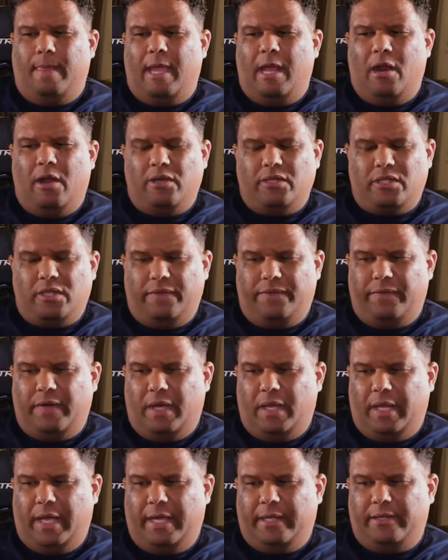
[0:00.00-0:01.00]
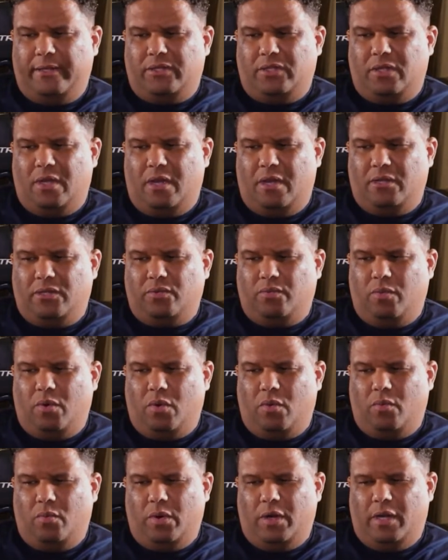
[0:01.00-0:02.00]
It also felt like the songs
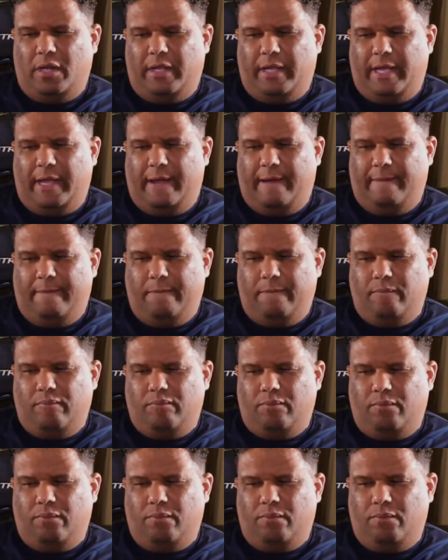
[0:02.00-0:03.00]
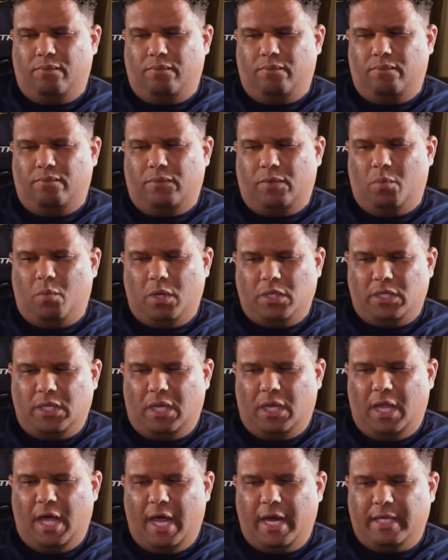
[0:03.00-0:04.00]
weren't really. There
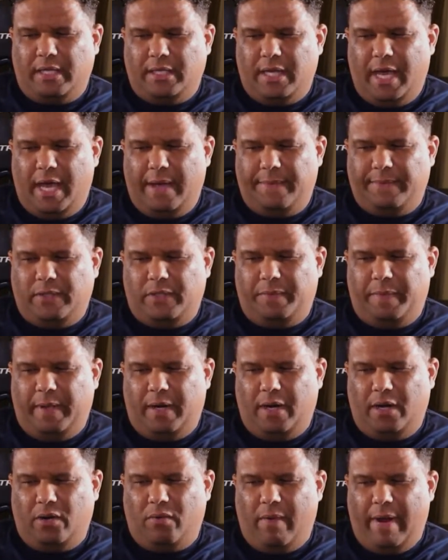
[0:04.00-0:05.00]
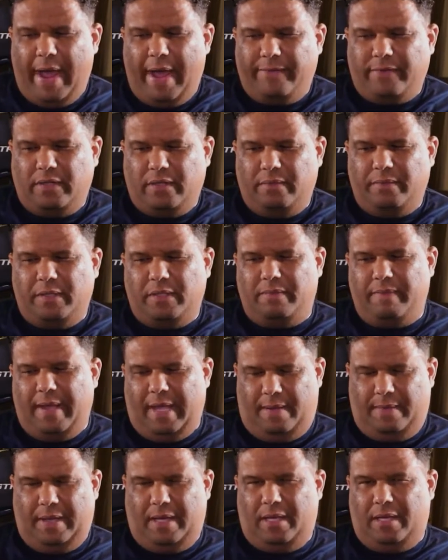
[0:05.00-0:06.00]
wasn't a lot of time spent on crafting them as
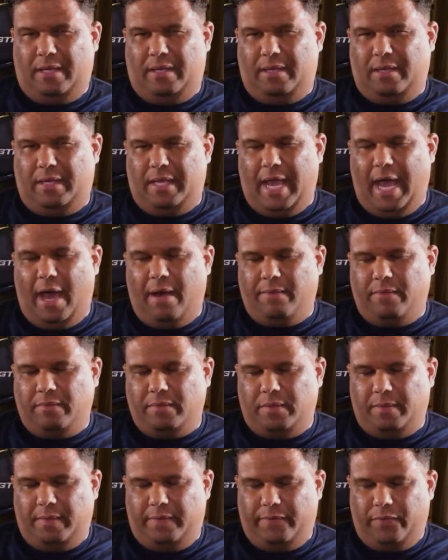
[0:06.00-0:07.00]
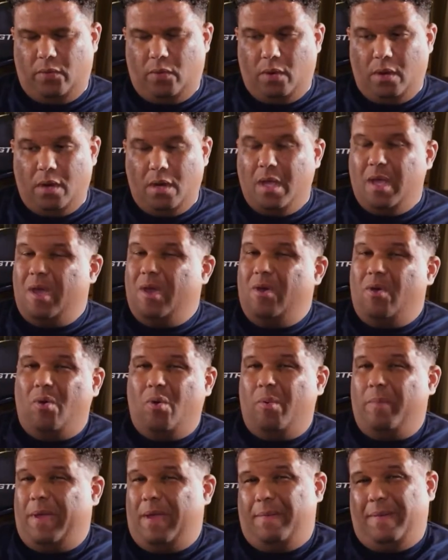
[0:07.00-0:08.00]
maybe the albums before,
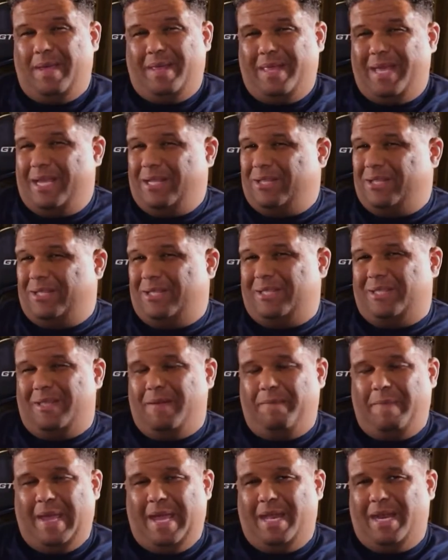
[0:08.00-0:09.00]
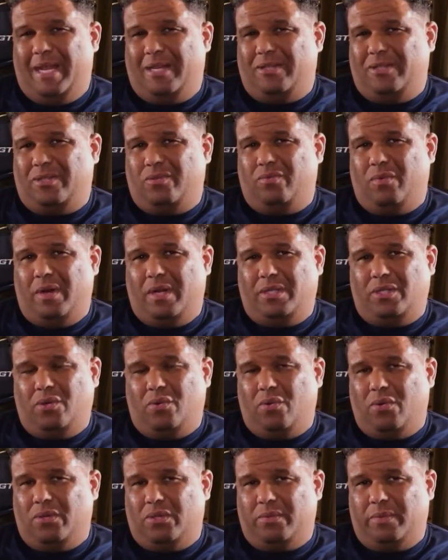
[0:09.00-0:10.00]
or maybe the band had just run its
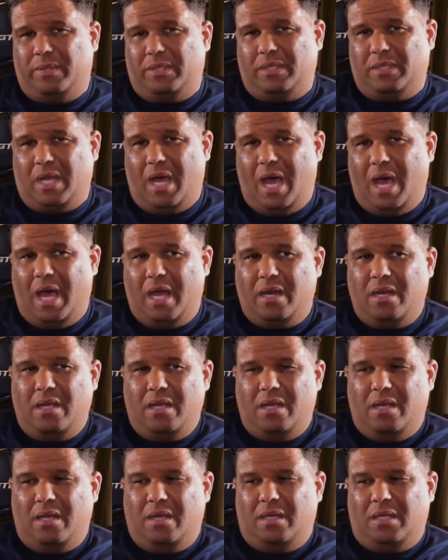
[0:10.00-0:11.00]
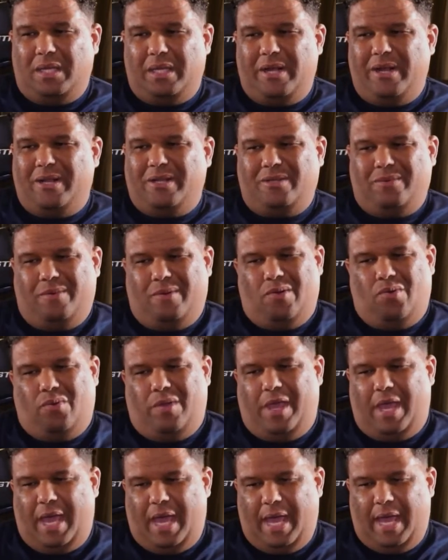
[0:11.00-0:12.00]
course with Scott. Lyrics were
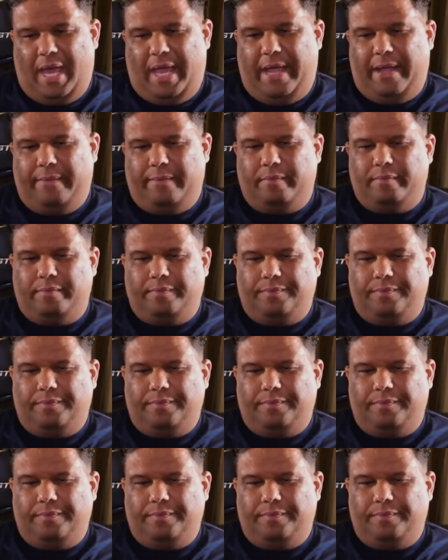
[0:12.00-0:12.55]
okay.